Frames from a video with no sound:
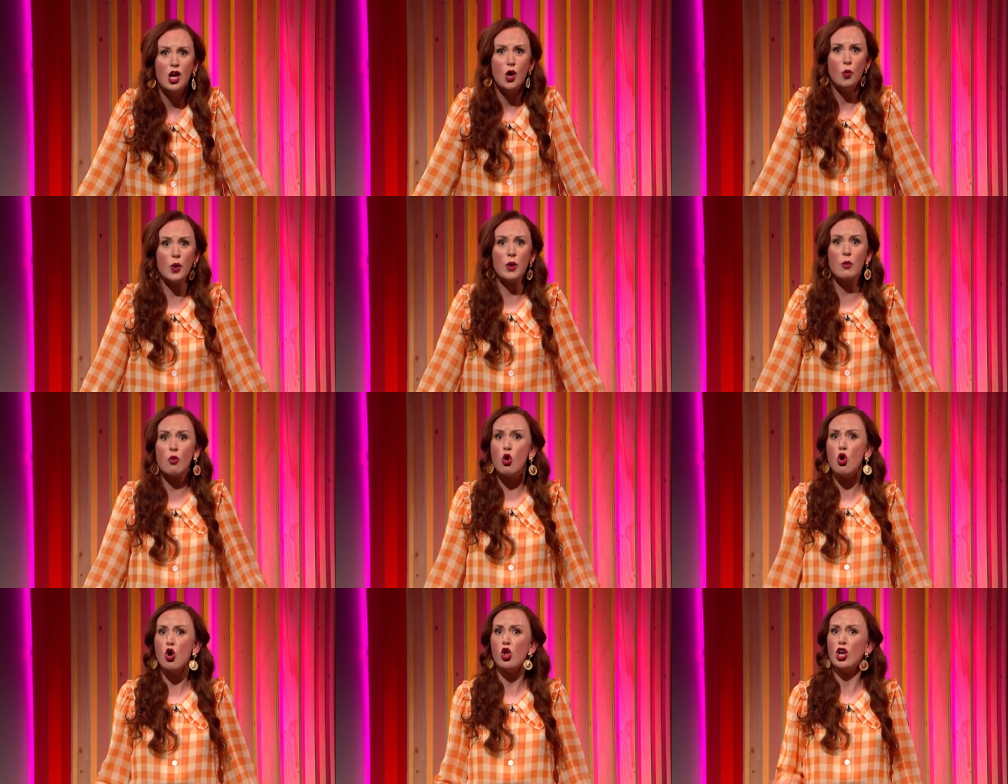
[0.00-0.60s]
We
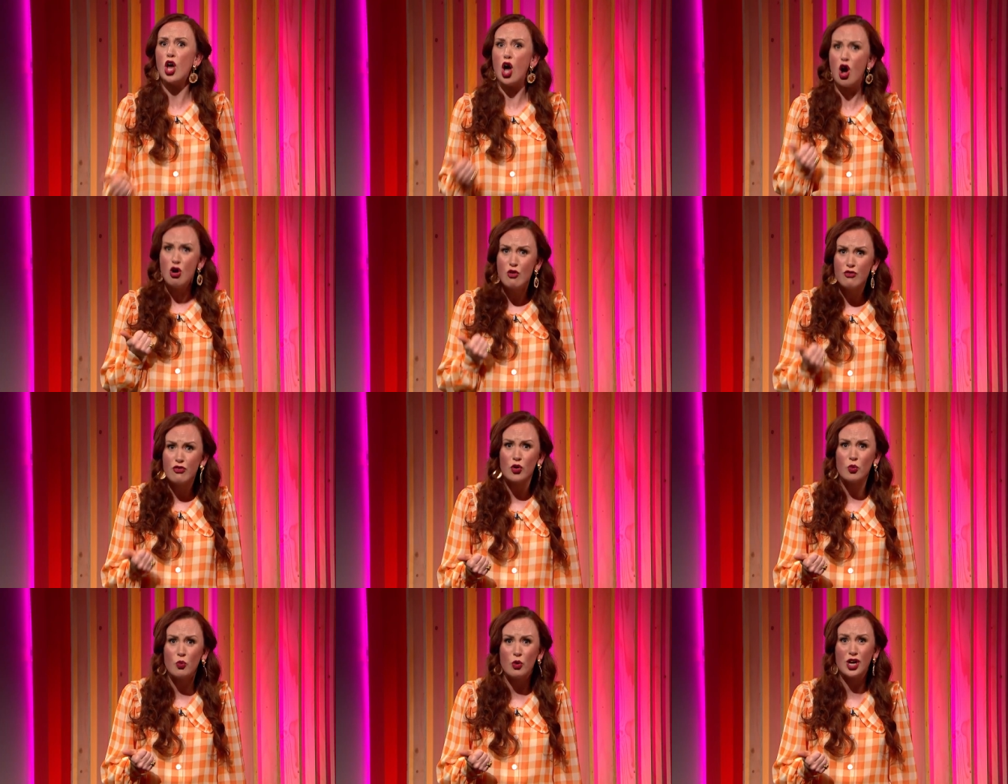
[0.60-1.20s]
were all
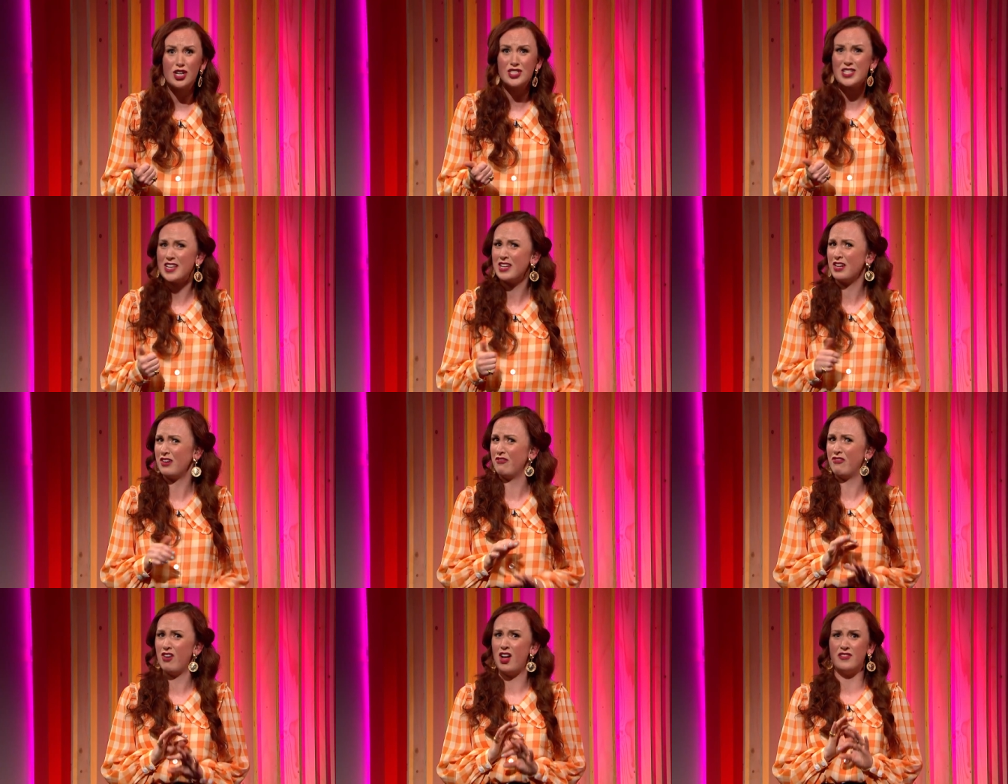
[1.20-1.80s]
overworked and
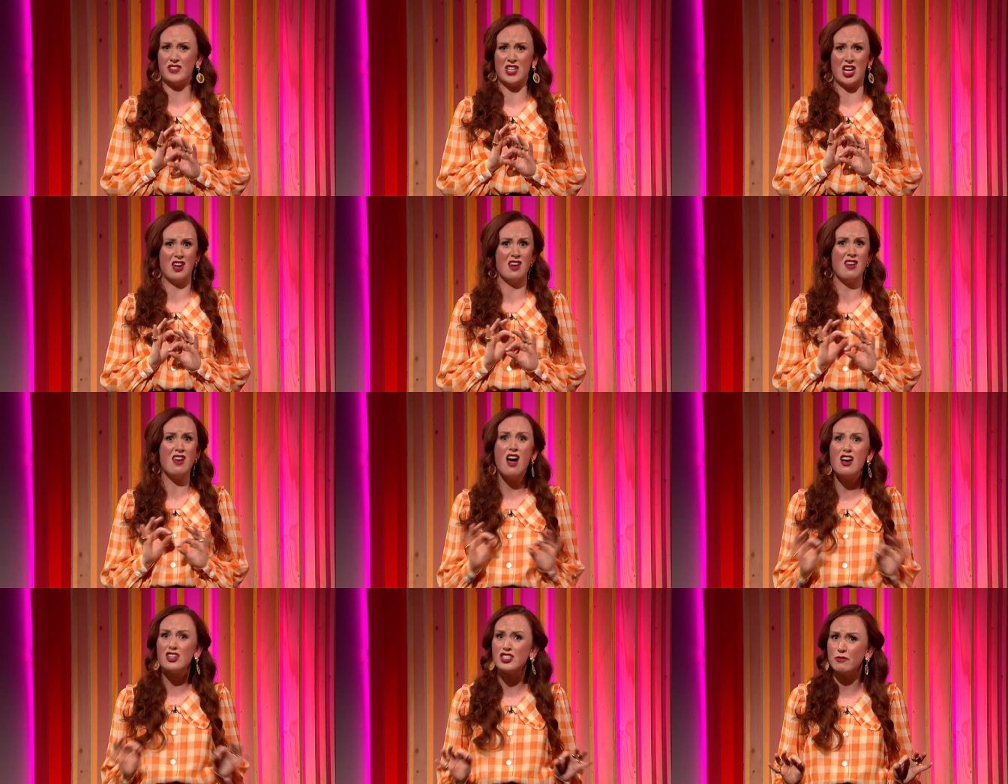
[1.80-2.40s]
it involved a
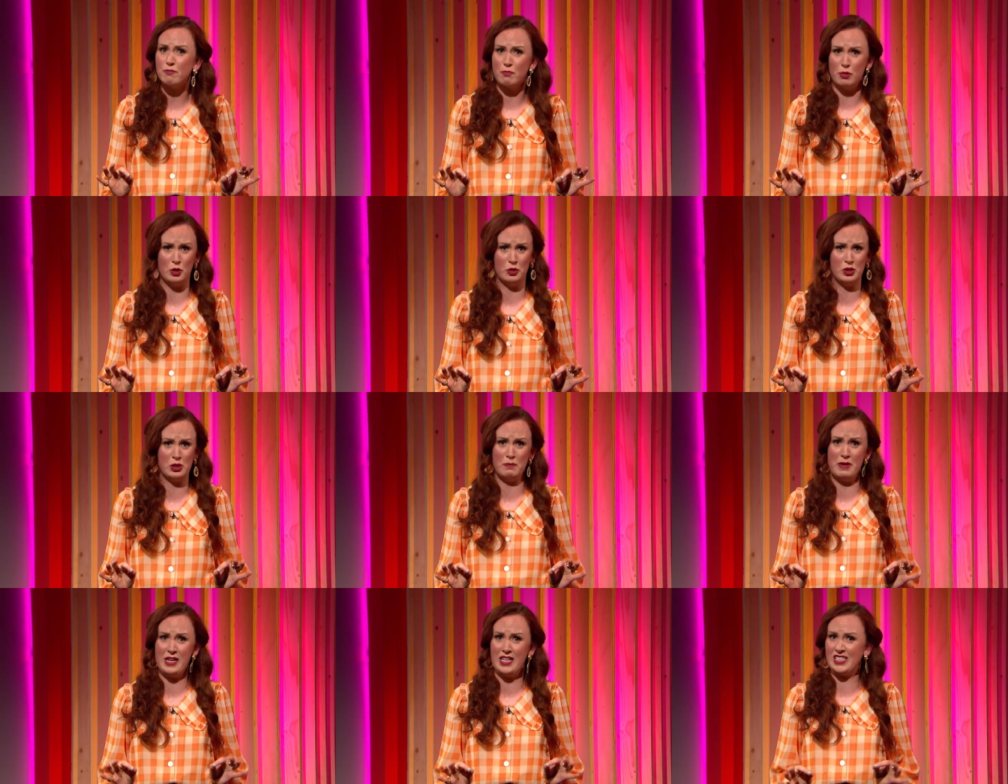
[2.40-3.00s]
lot of
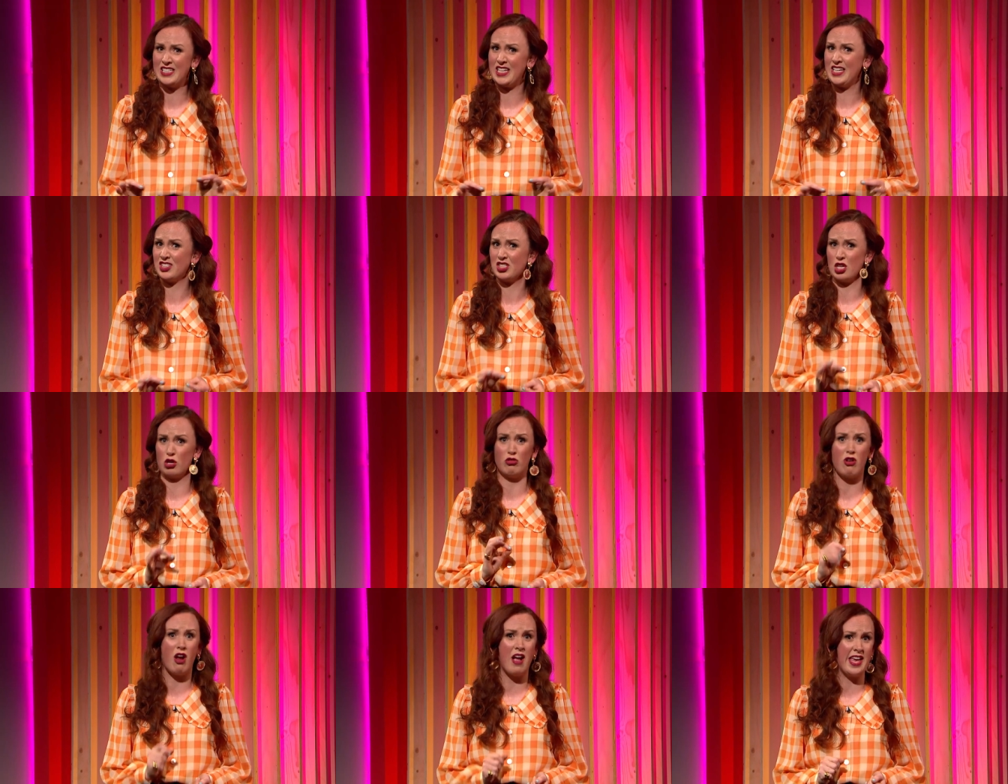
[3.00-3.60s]
Boots meal deals
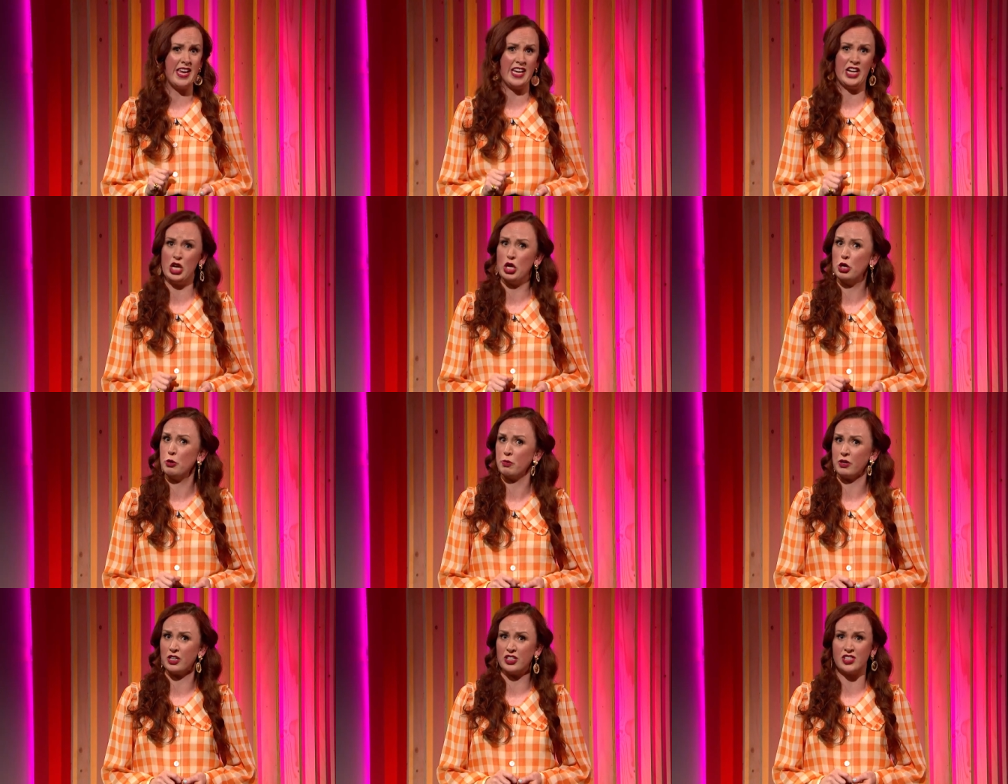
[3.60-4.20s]
and crying in
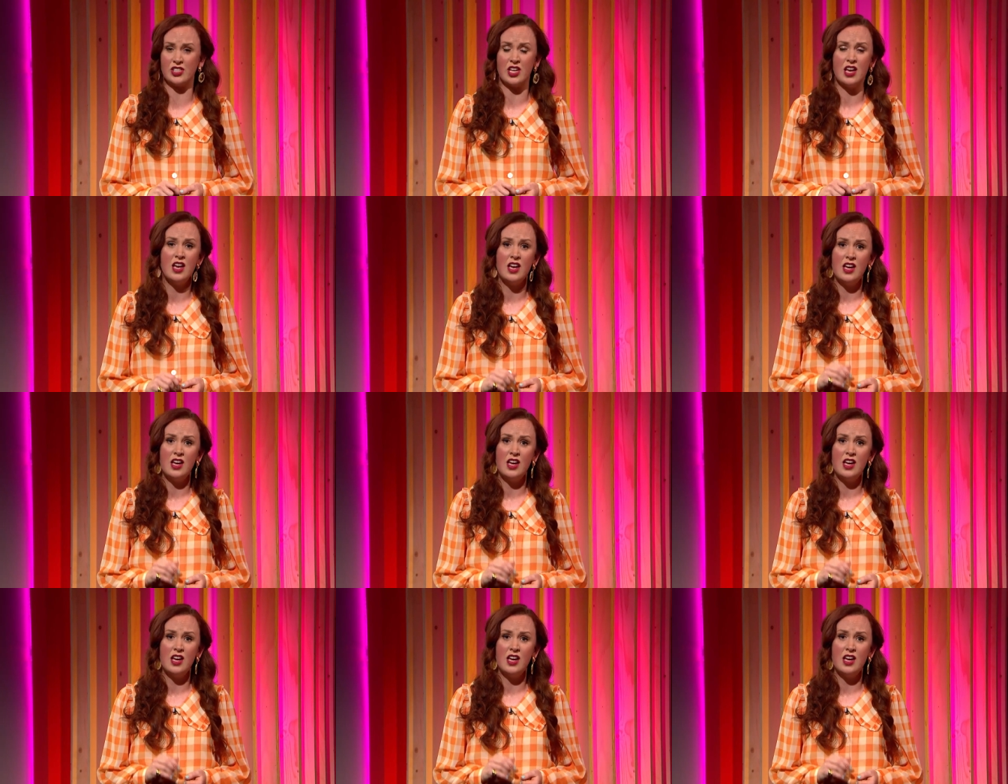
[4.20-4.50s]
Ubers.